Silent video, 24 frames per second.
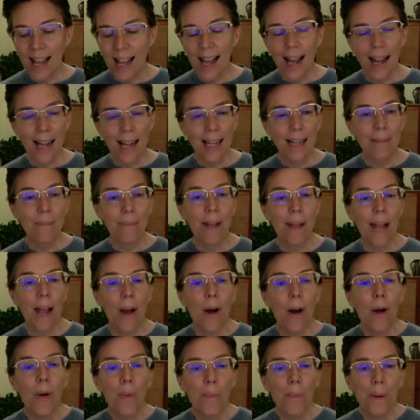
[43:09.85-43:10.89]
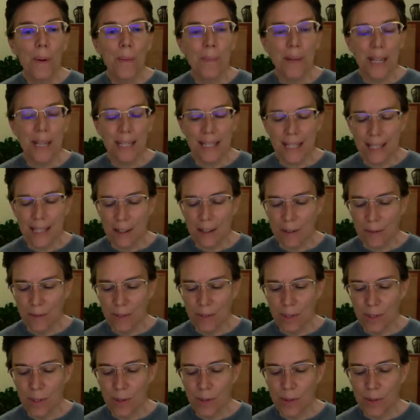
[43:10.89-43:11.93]
I open myself
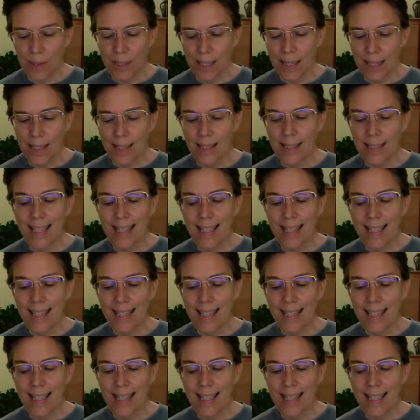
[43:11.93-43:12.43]
to doing this.